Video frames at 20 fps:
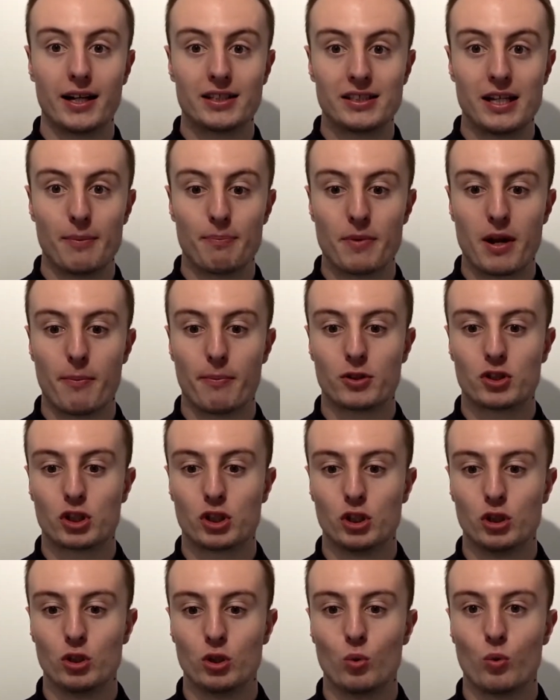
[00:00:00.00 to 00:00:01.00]
Tip number
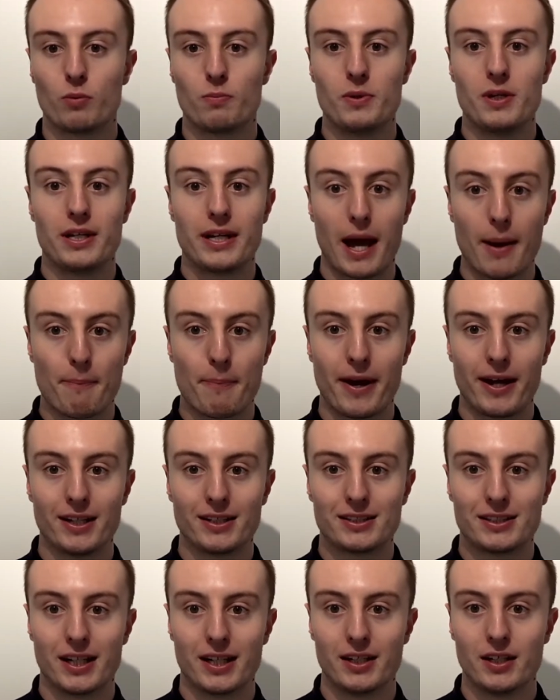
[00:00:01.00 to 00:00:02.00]
2 would be get
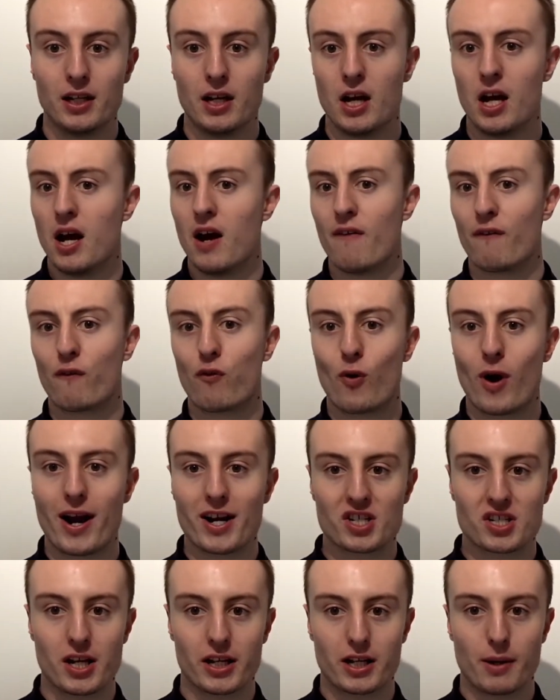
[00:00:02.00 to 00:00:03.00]
painting.
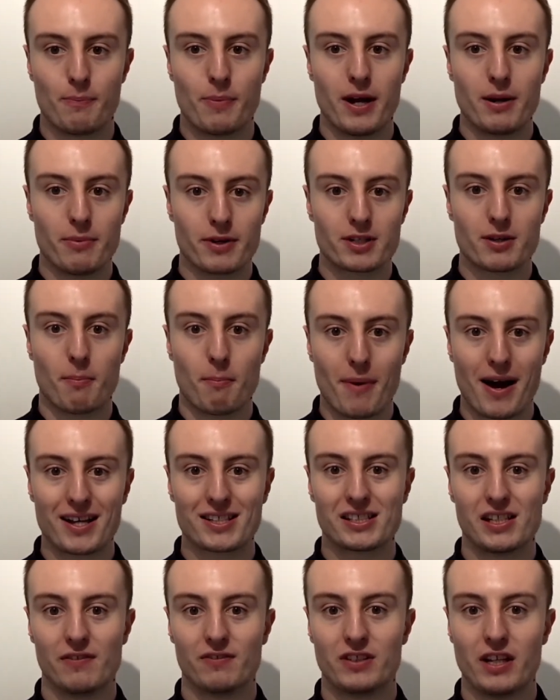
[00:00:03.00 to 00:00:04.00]
Fresh liquor paint makes a
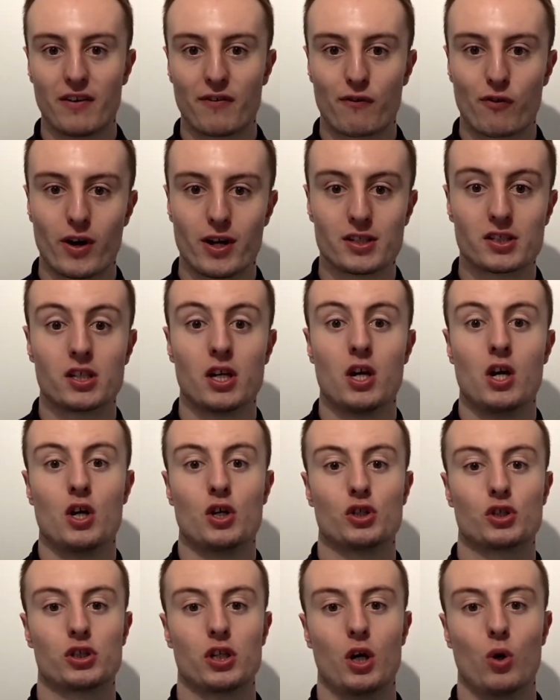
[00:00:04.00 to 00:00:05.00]
massive difference.
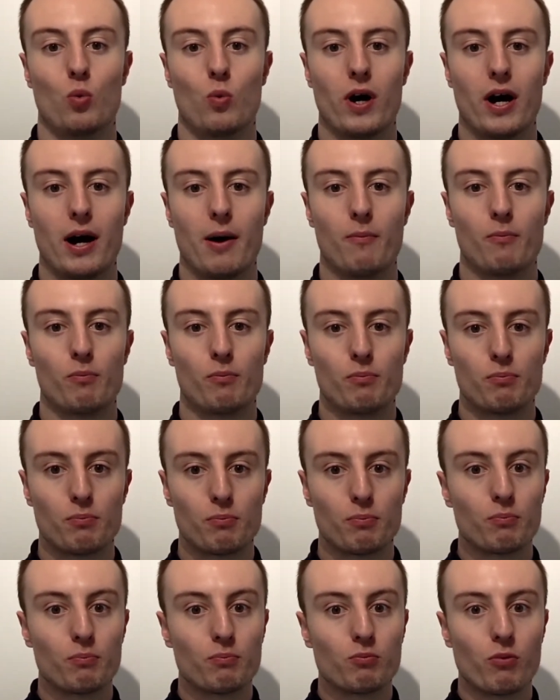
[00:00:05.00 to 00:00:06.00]
So
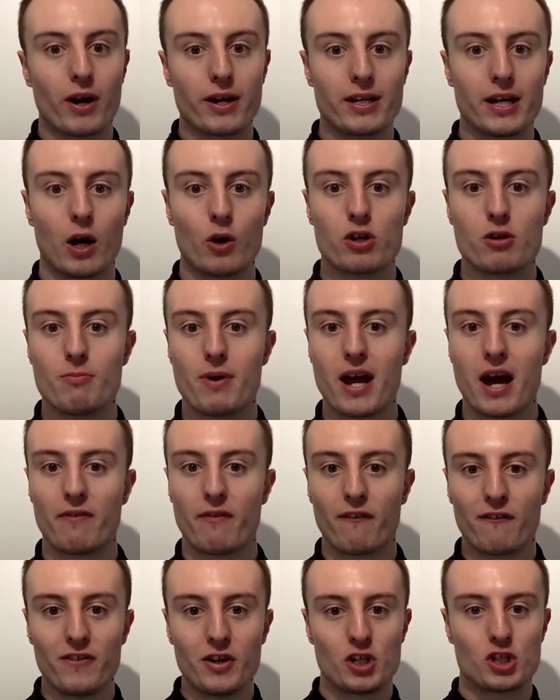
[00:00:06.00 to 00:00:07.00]
right now you may
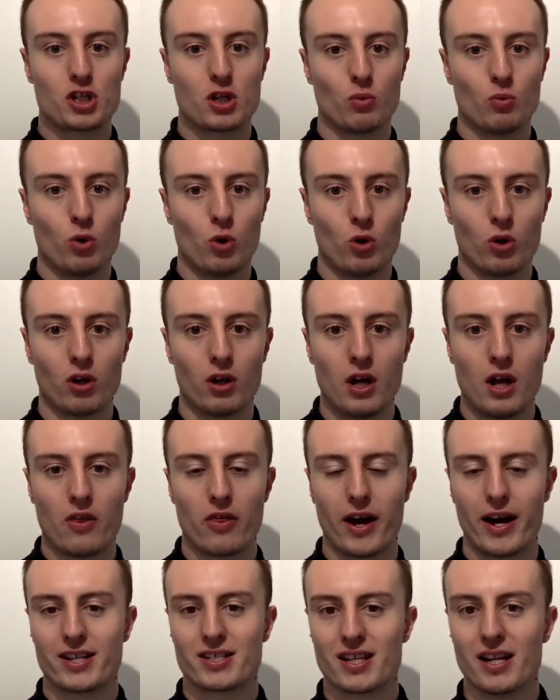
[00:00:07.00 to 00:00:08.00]
have a feature wall
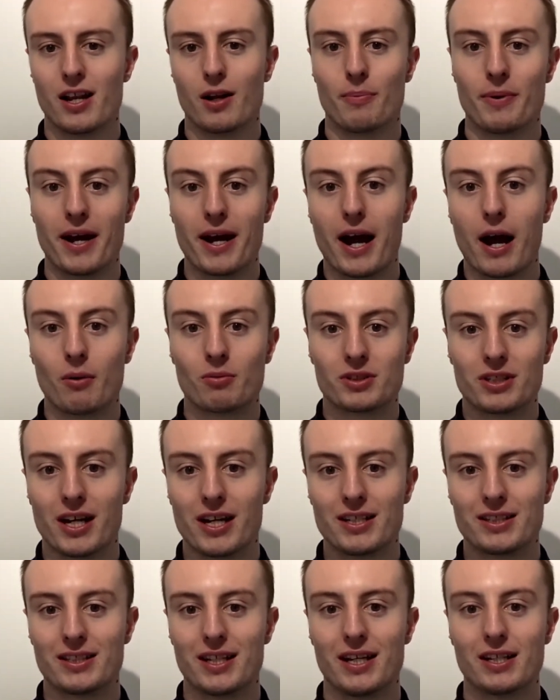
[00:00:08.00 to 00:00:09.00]
that is a little bit
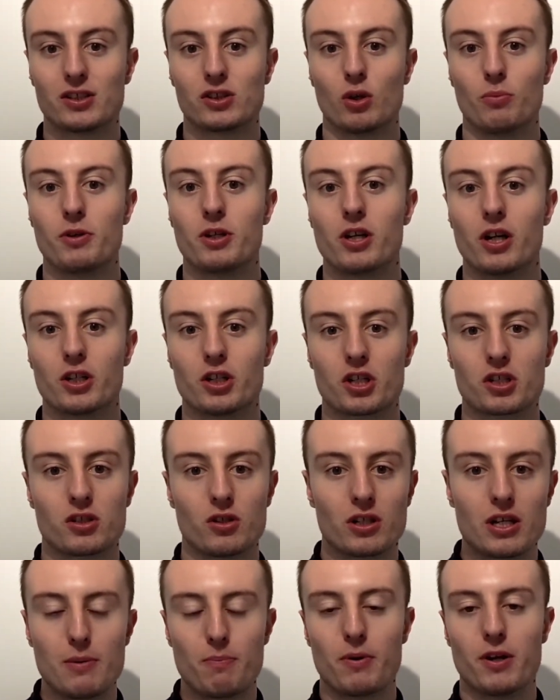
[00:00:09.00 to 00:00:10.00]
outdated, so it'd be good just
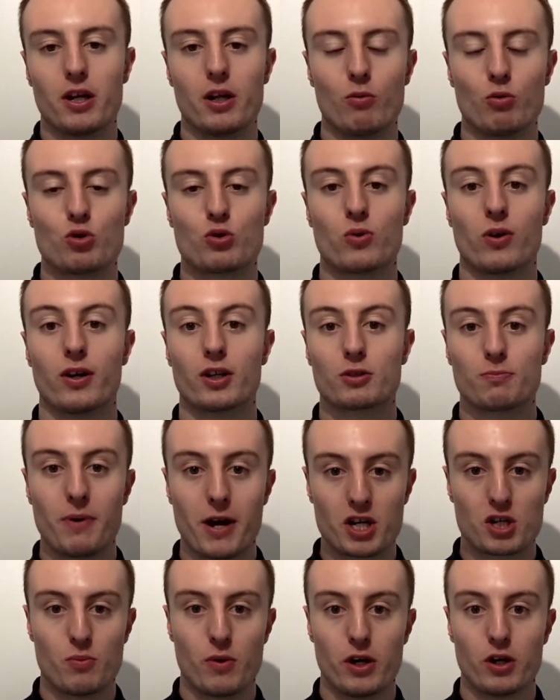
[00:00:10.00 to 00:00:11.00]
to keep it neutral,
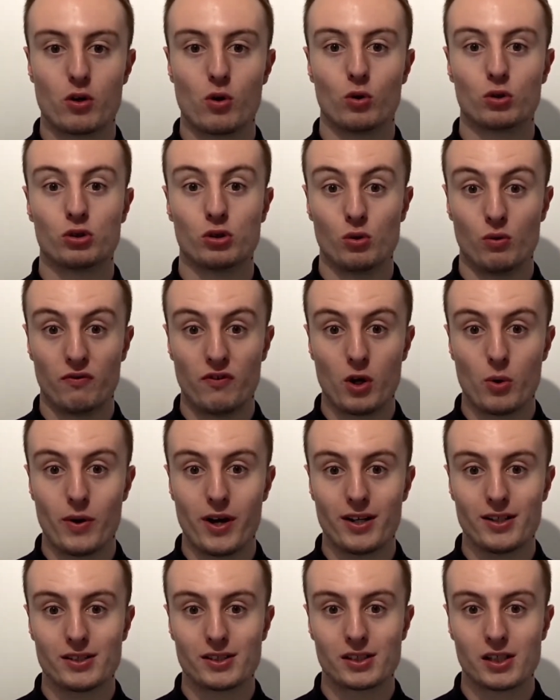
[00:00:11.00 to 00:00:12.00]
especially when you go to do
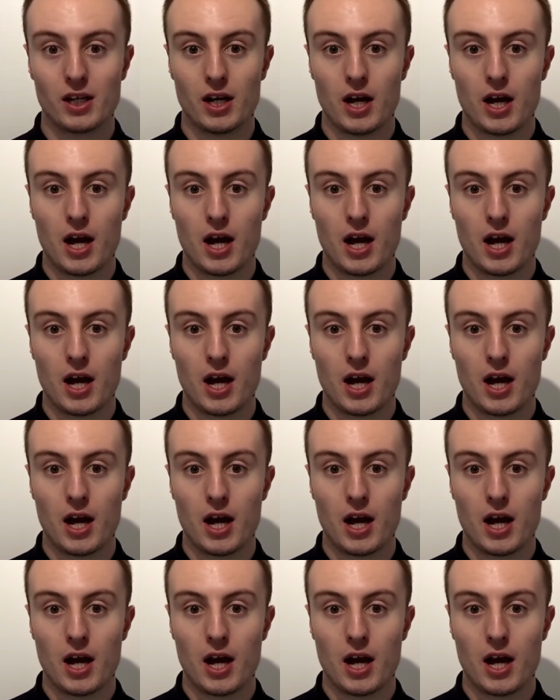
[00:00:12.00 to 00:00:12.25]
viewings.